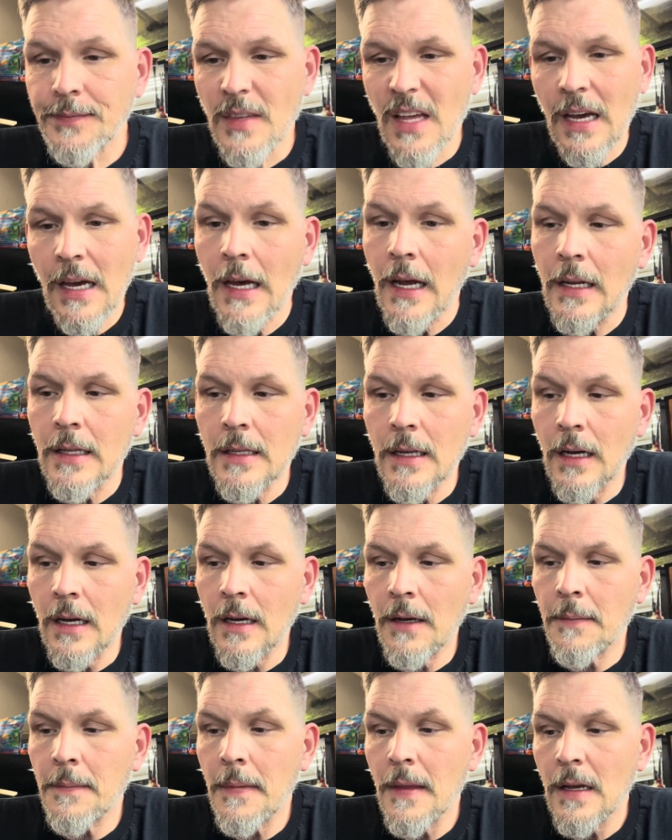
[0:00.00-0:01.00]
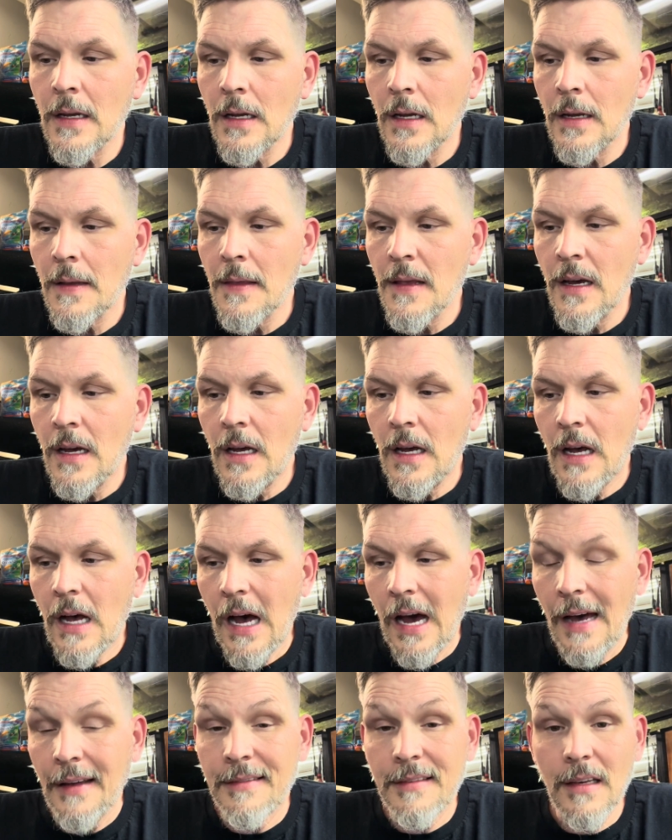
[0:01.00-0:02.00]
And I
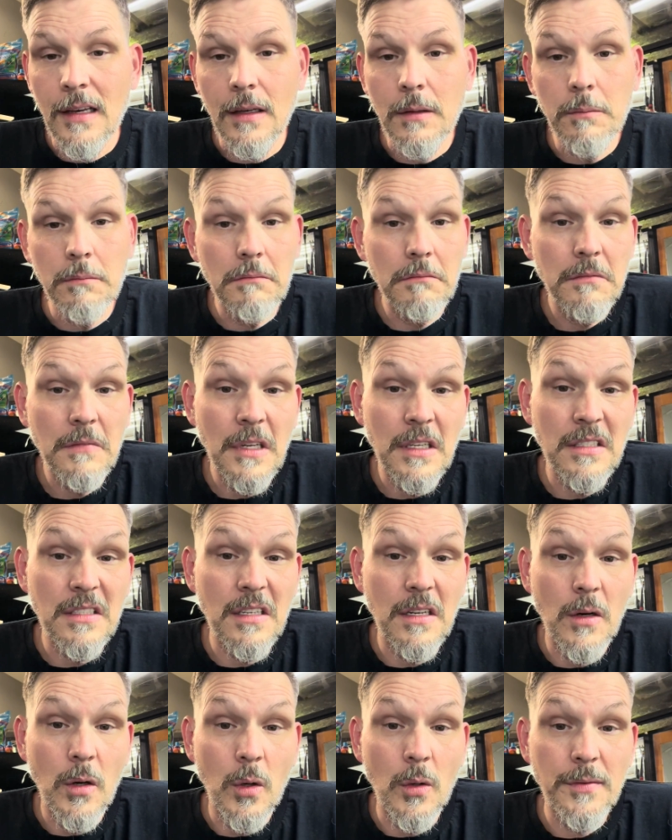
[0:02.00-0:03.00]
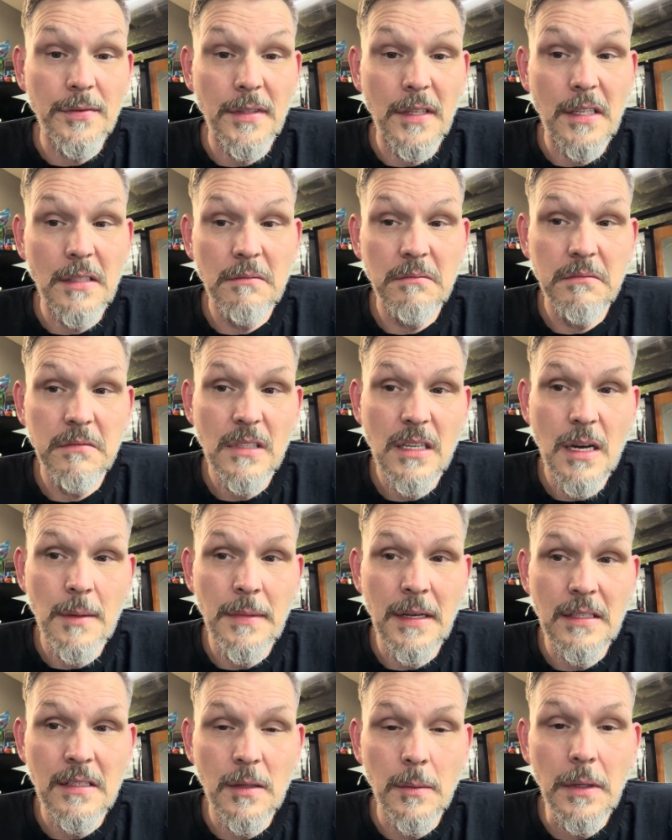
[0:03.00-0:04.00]
think, like I said, hopefully I
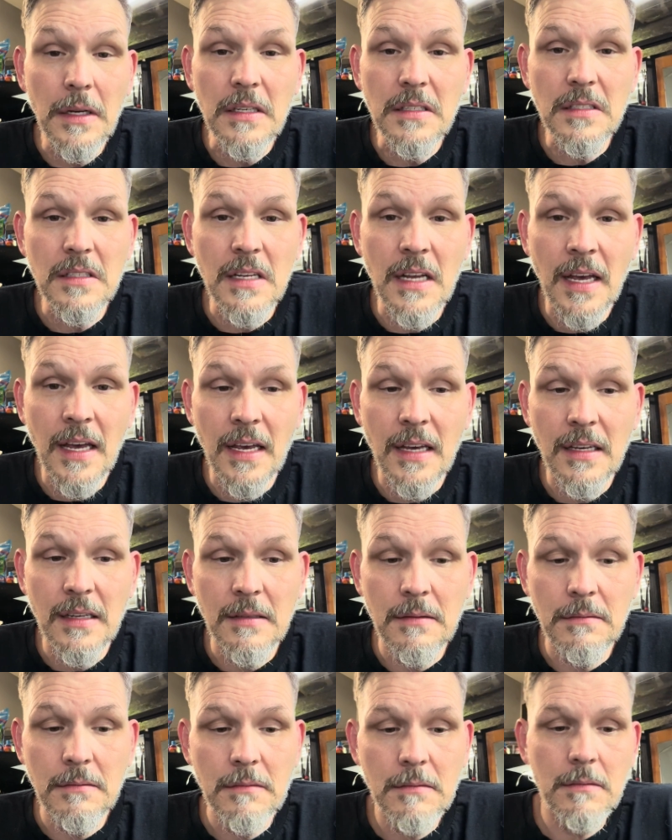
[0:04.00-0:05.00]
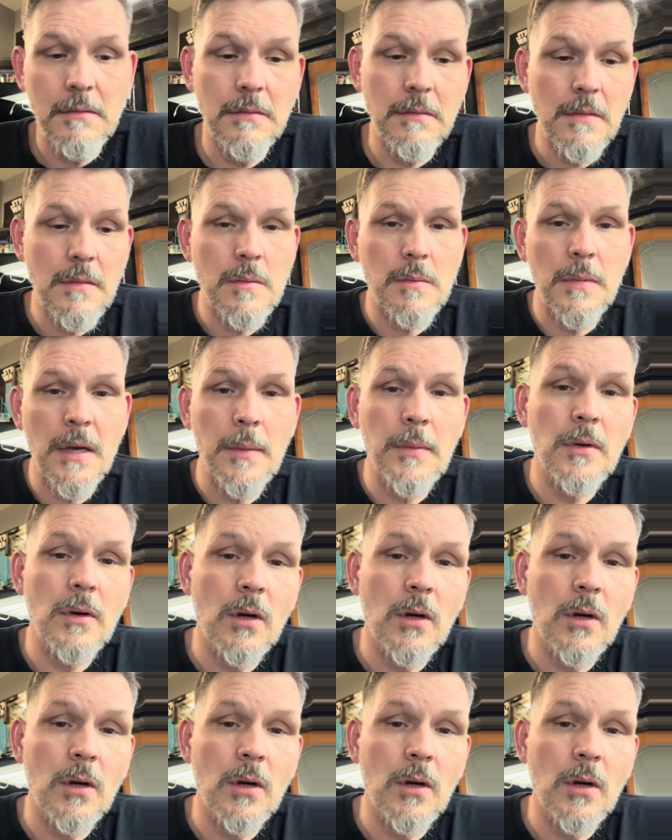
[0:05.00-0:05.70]
made somebody's day, and maybe you'll